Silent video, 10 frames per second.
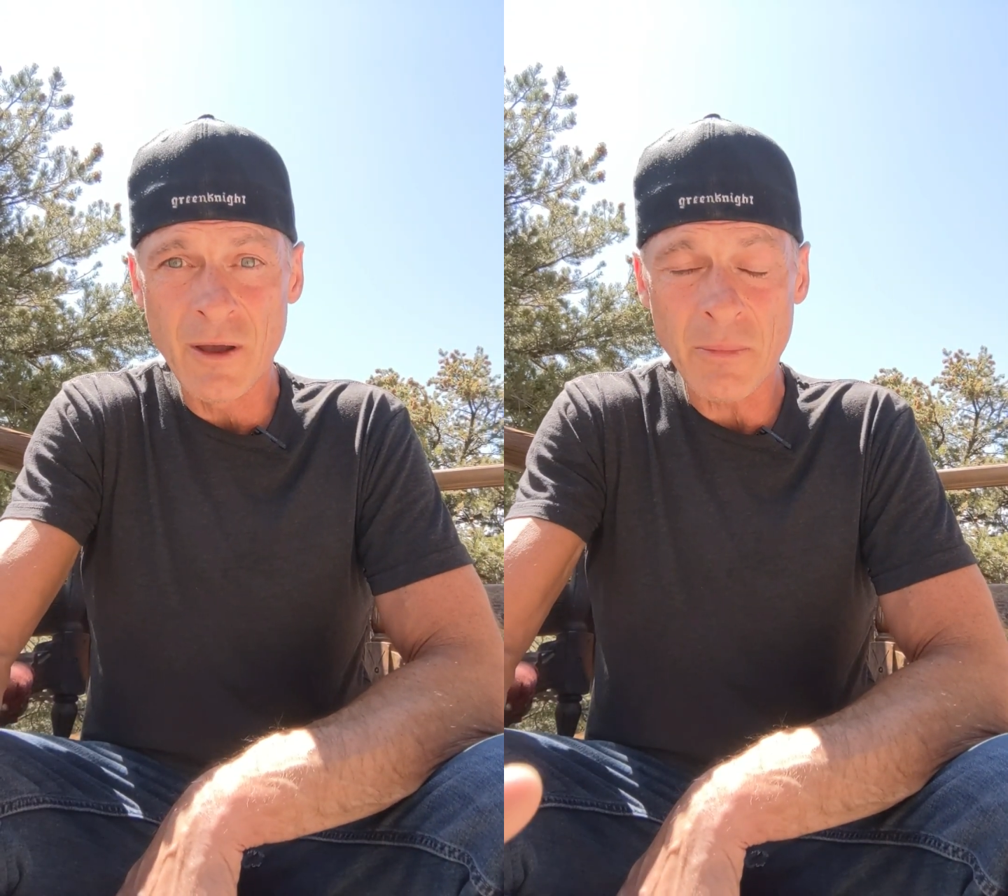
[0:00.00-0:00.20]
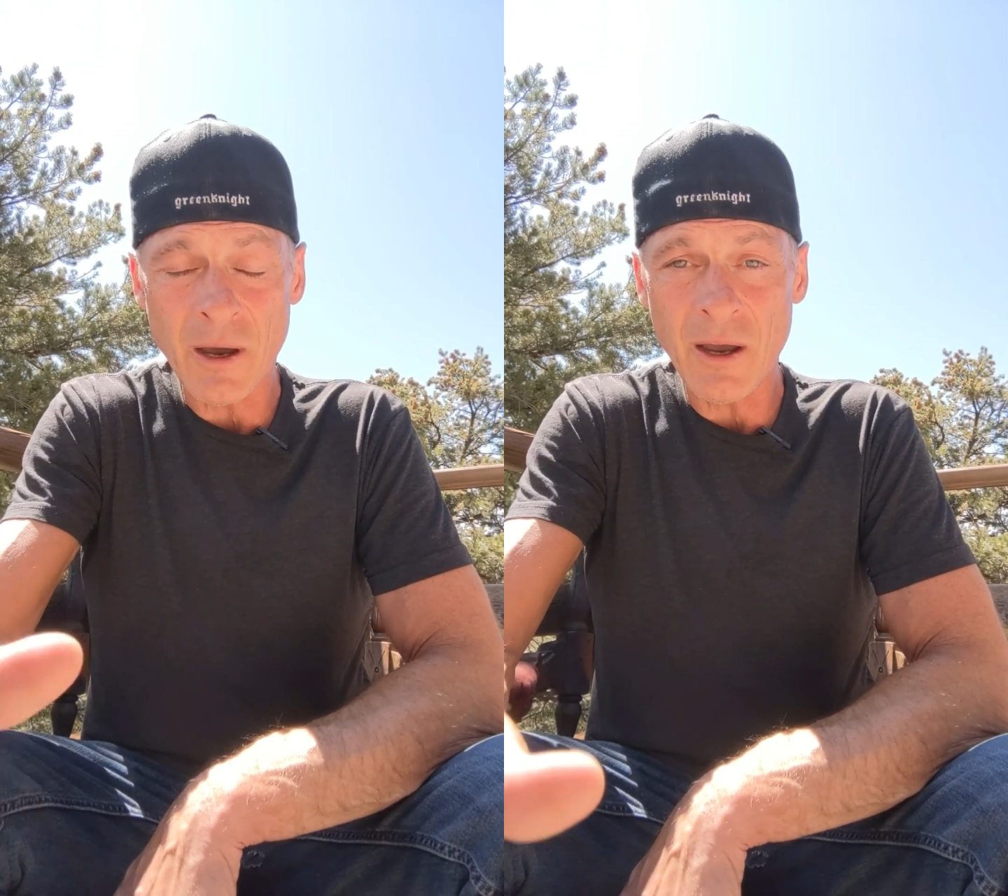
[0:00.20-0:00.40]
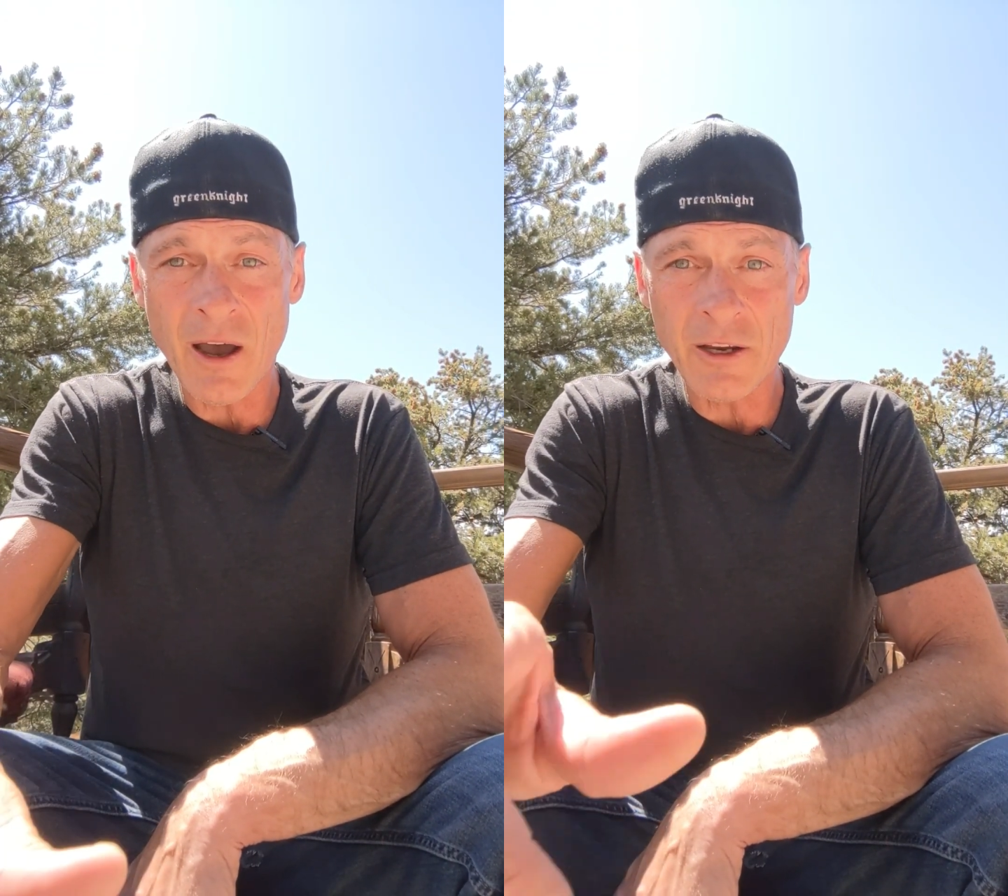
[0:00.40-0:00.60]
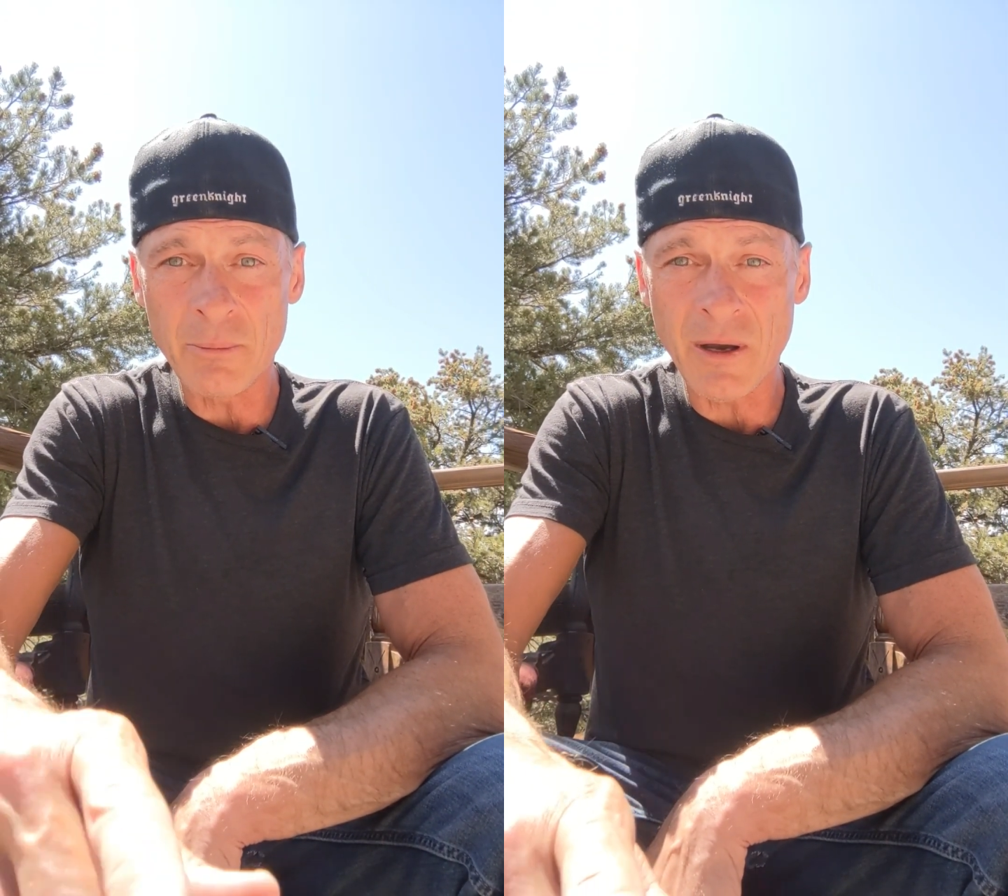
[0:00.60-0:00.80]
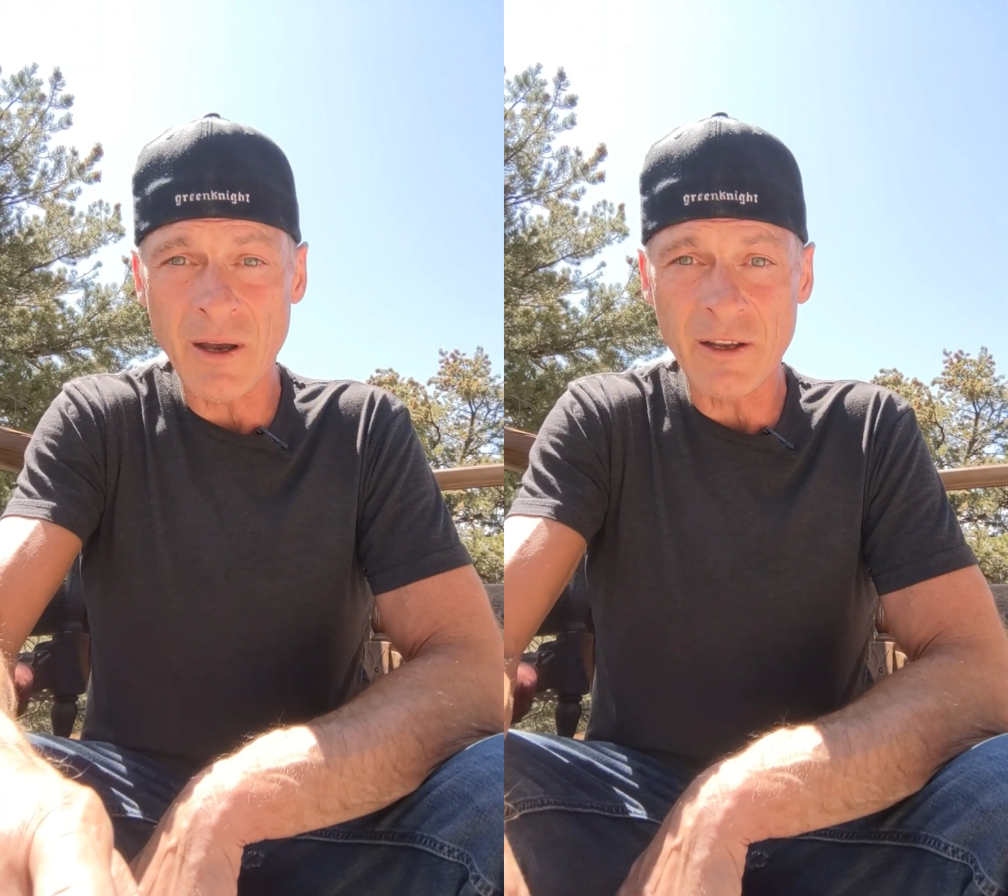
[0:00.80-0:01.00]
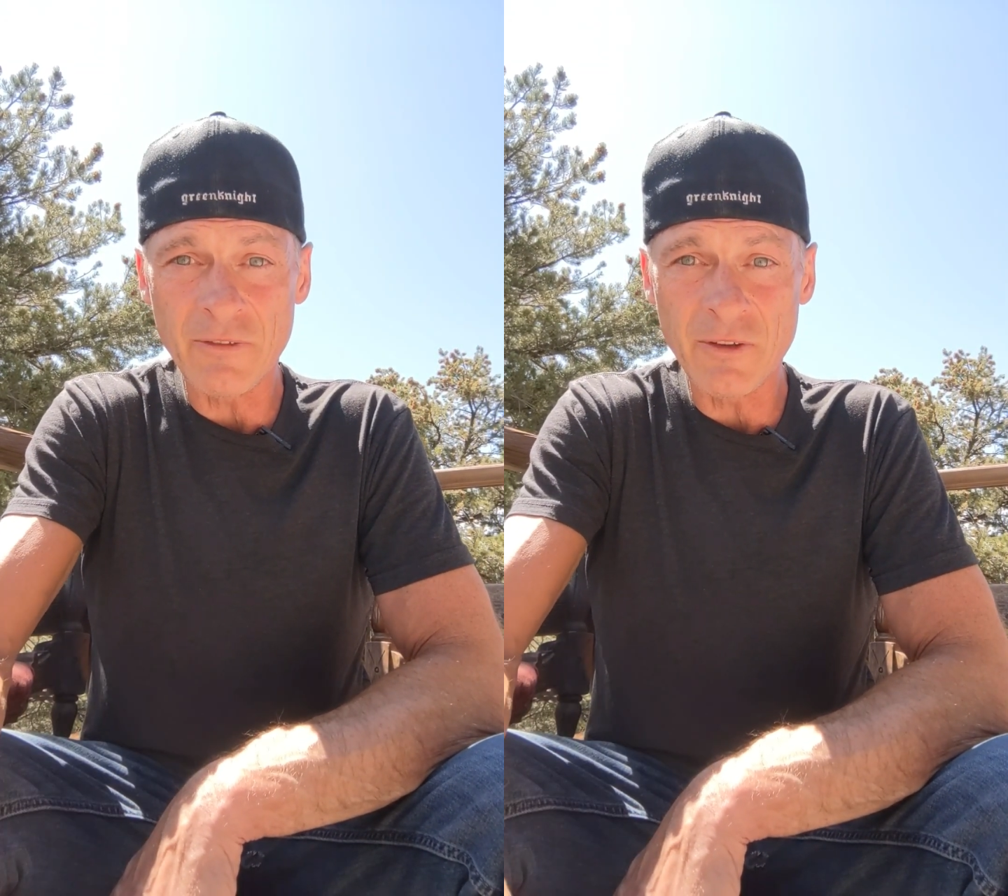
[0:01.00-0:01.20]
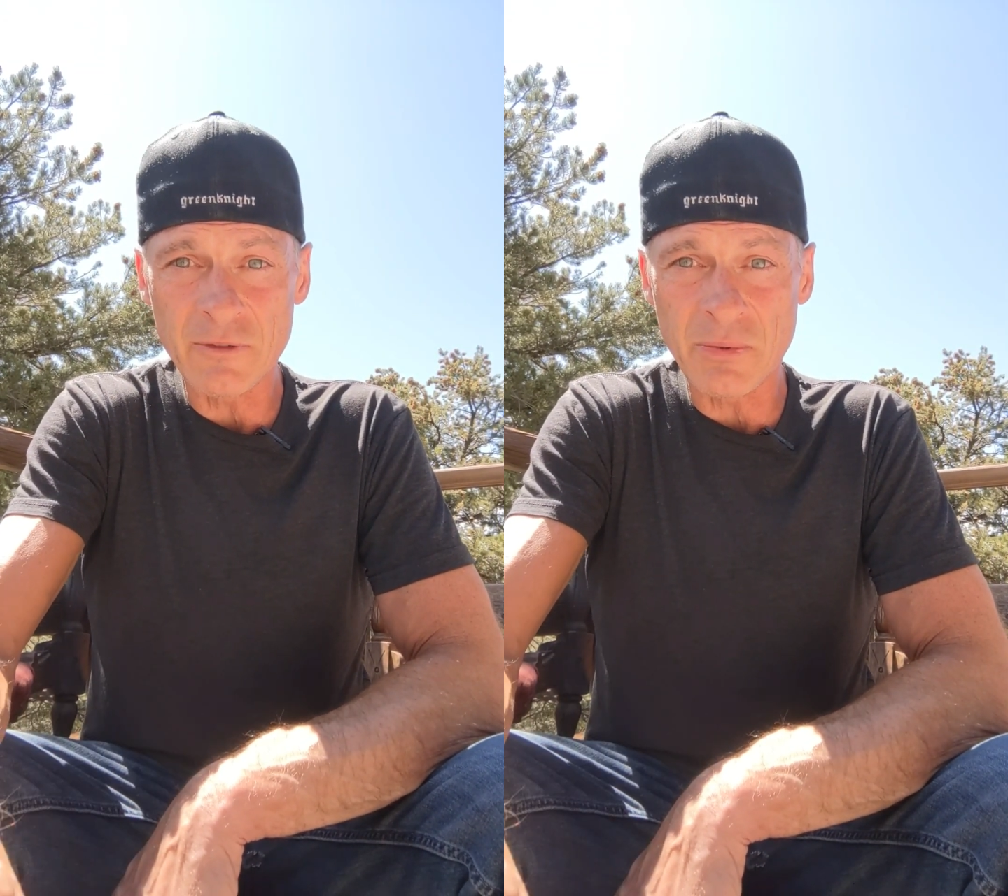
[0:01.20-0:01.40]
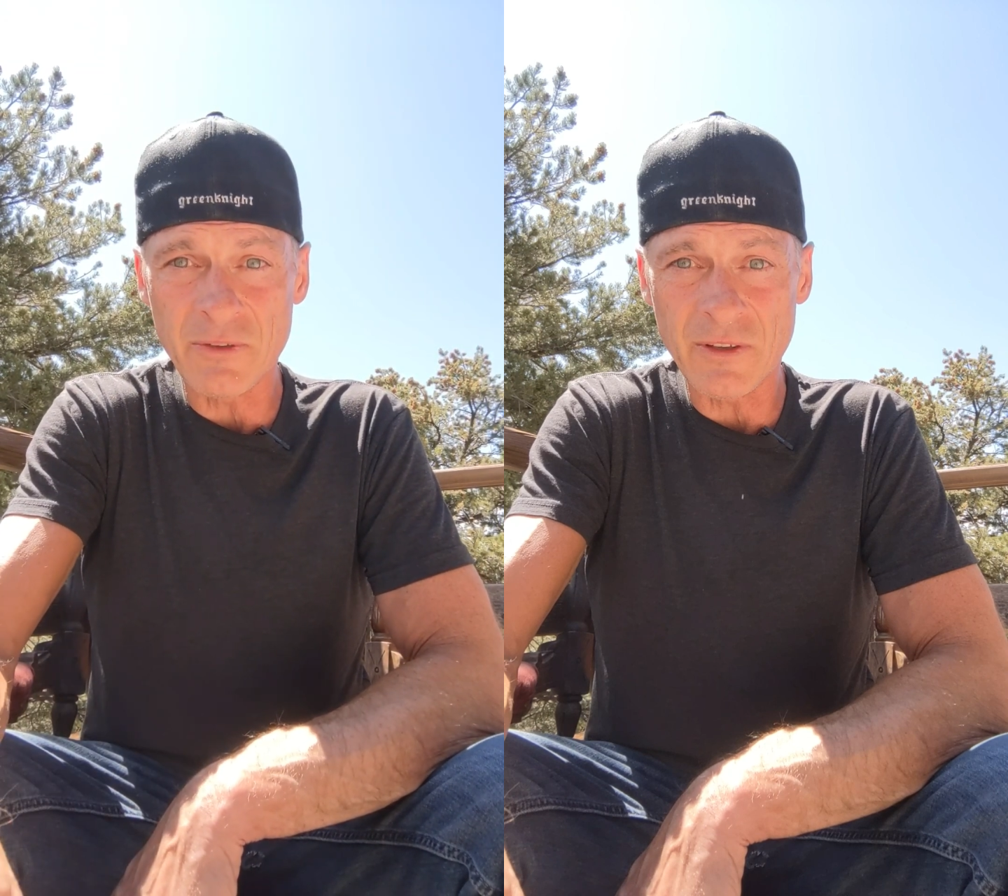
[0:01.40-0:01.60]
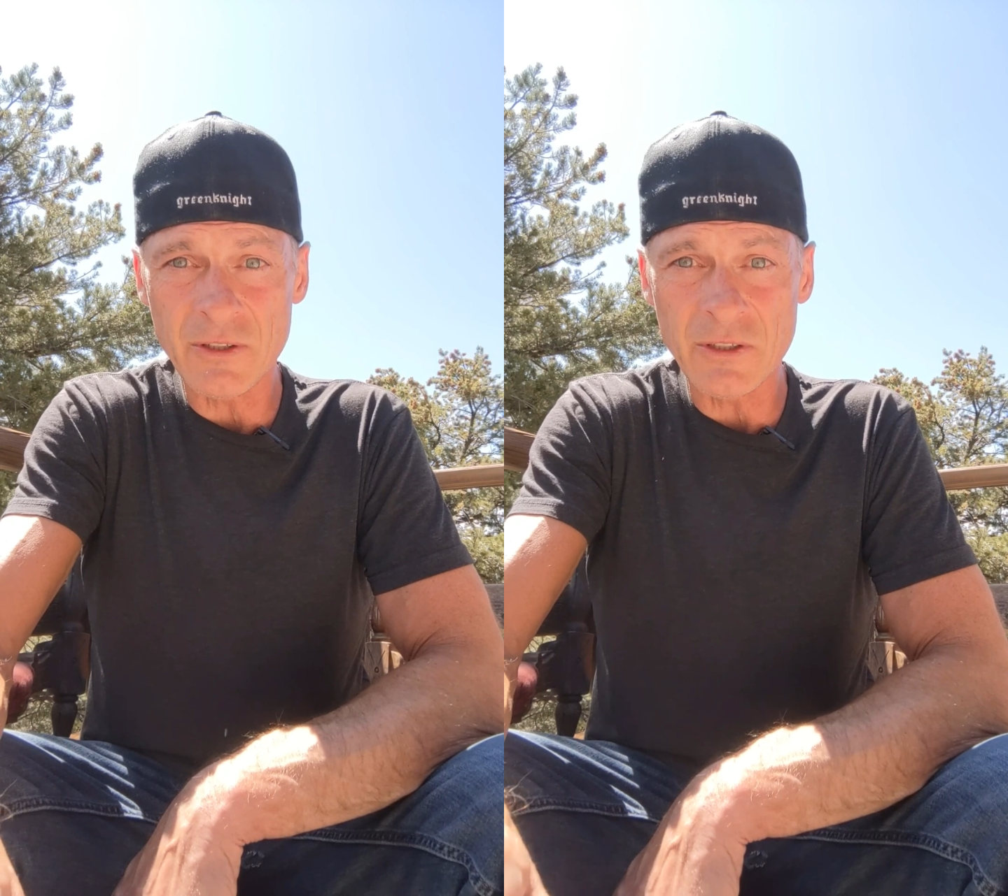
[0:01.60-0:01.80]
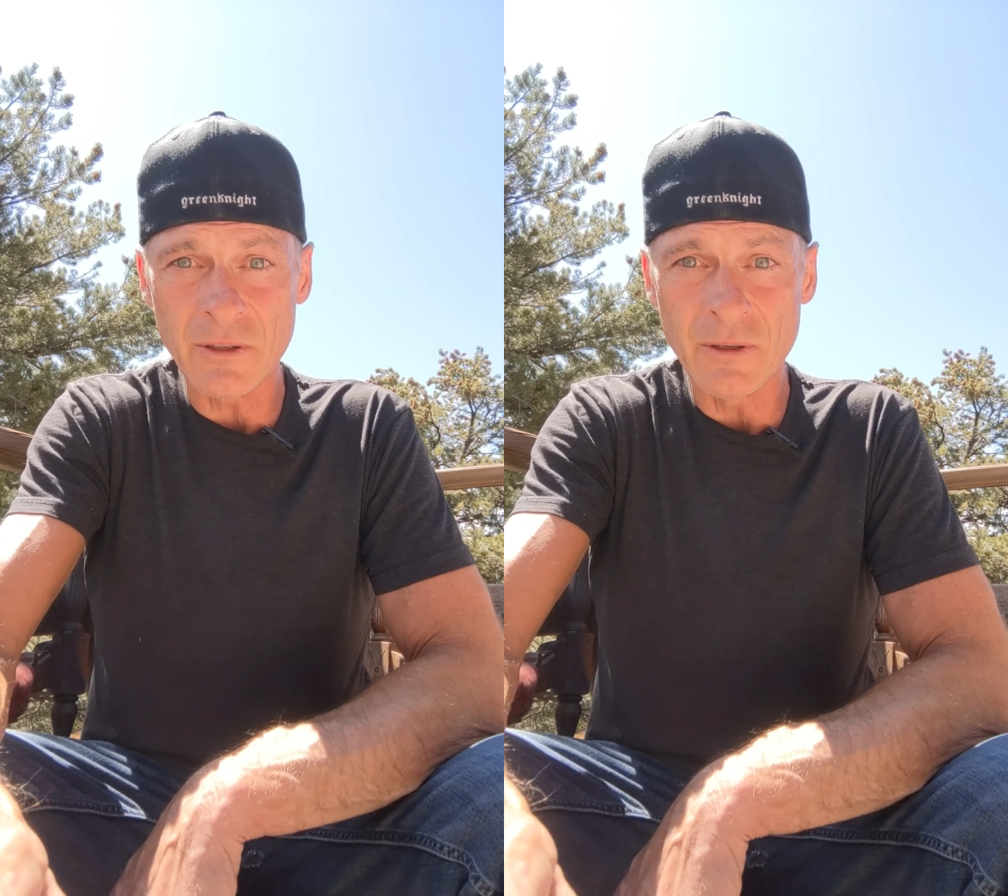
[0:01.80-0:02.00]
by occupying a fixed
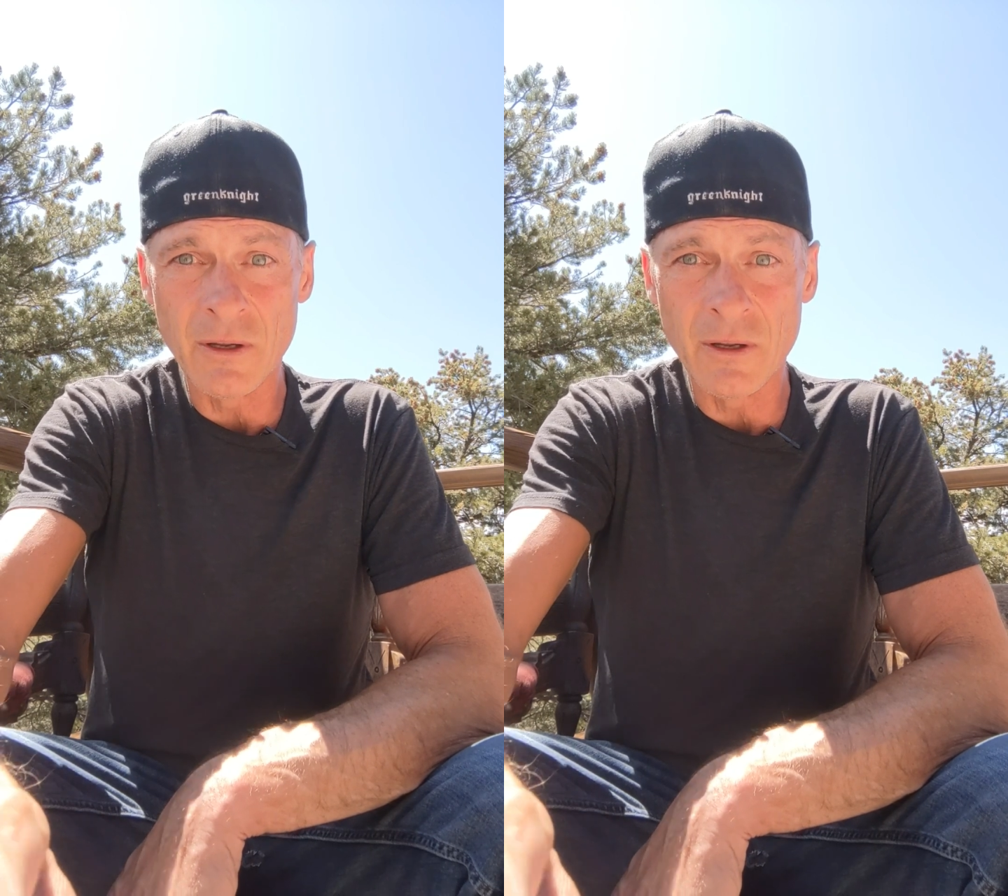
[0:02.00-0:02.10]
position